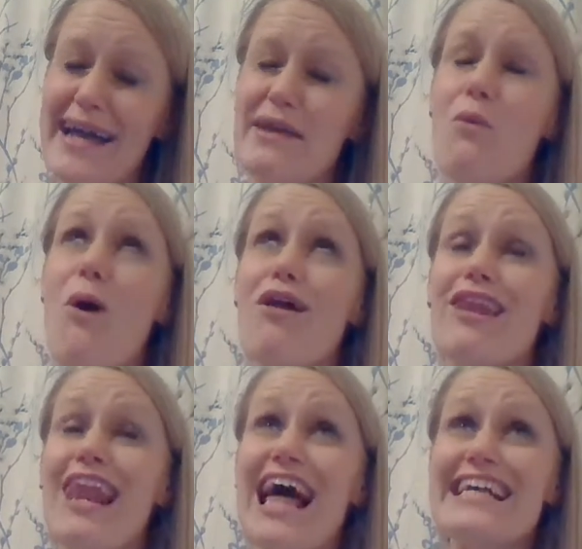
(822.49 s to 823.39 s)
and
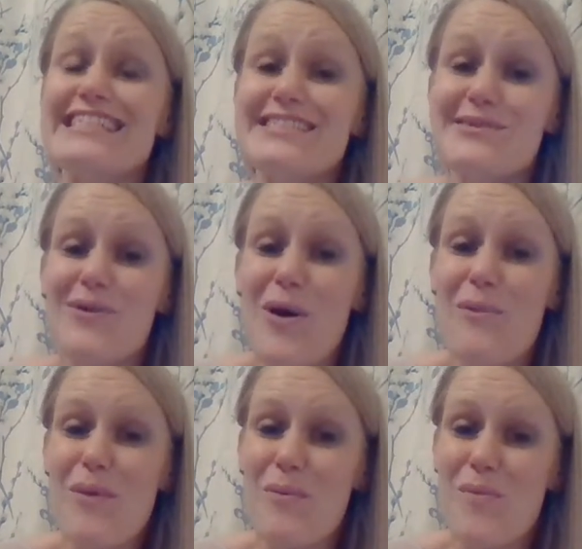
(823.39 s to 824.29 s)
when you think, oh my
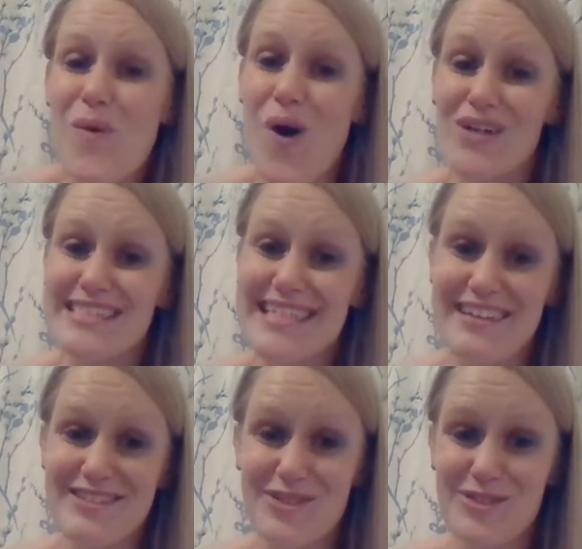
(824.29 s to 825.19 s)
god, this sucks, and
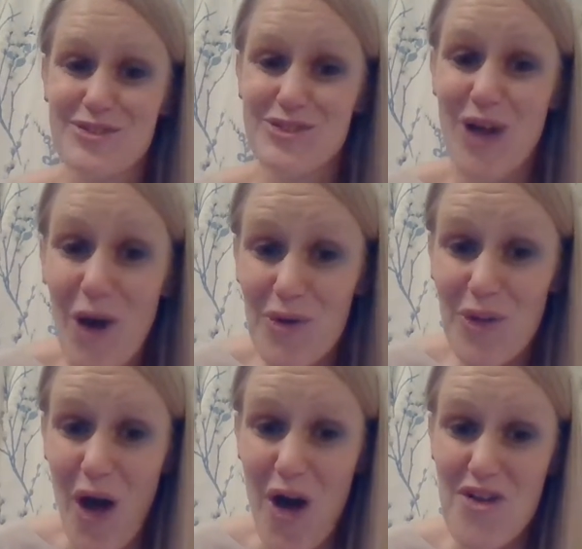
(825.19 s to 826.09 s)
you think, oh my god, I've got
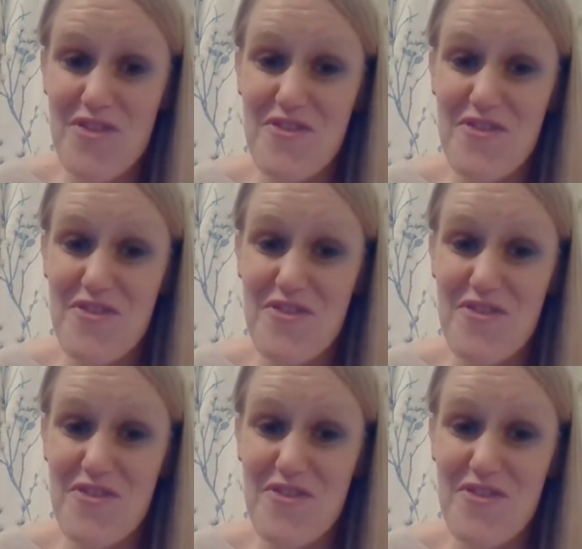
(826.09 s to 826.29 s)
another